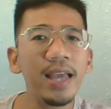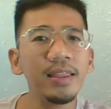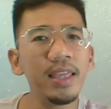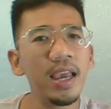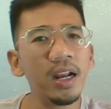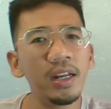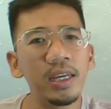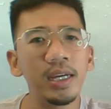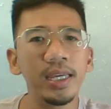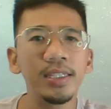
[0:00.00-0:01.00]
That
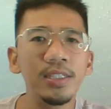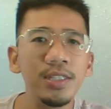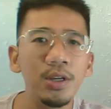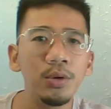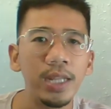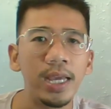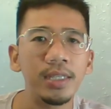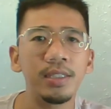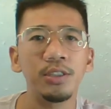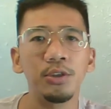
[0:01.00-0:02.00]
area is
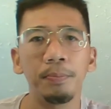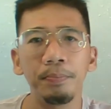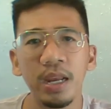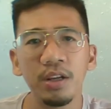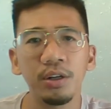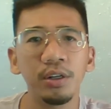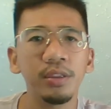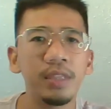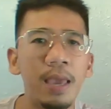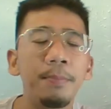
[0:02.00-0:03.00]
known as the
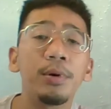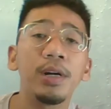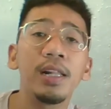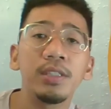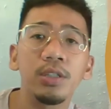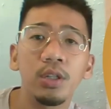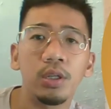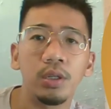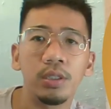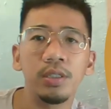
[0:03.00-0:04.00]
superior
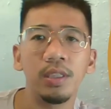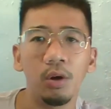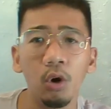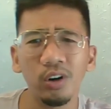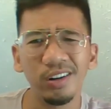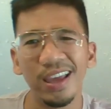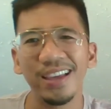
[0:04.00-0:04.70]
temporal sulcus,